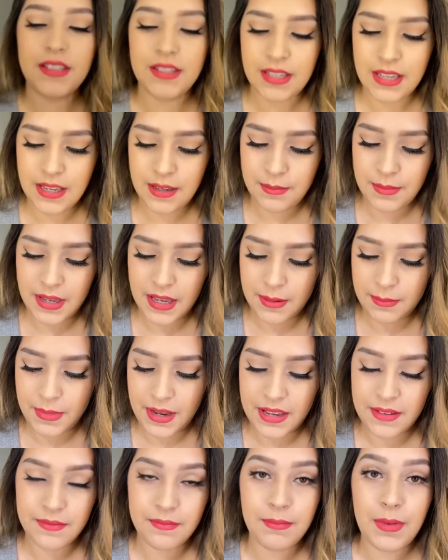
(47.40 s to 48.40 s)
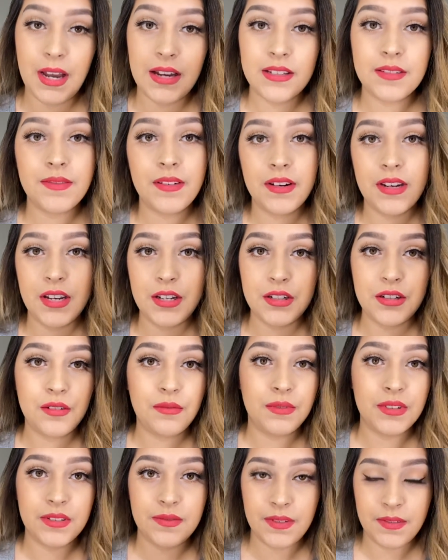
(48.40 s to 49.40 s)
theme, and my box variation
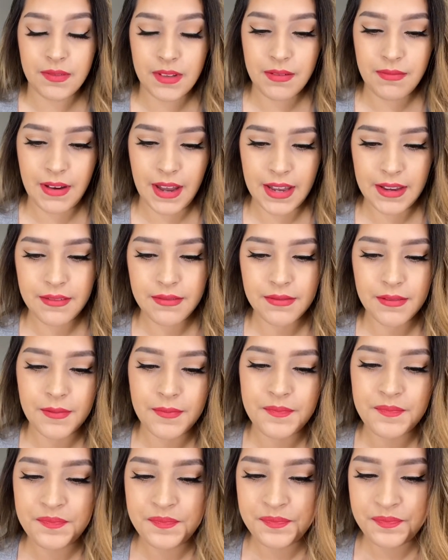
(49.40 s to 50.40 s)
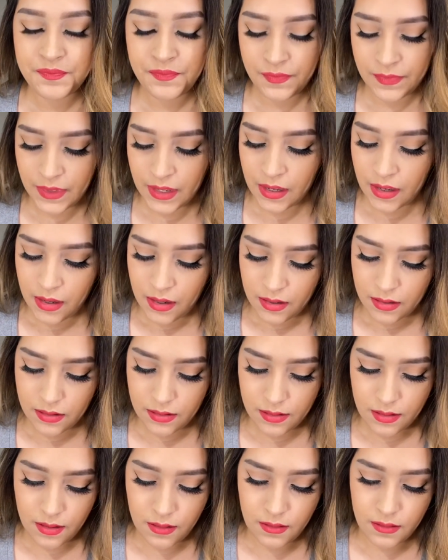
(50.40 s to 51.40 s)
was 55.
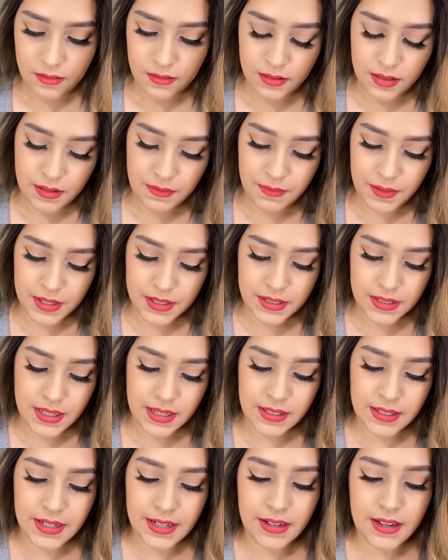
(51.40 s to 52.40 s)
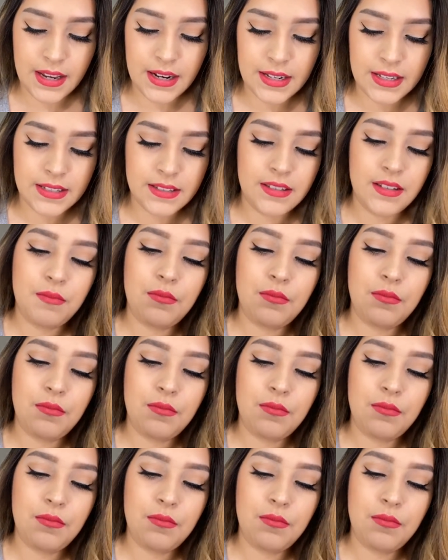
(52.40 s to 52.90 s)
So the first thing that I got is the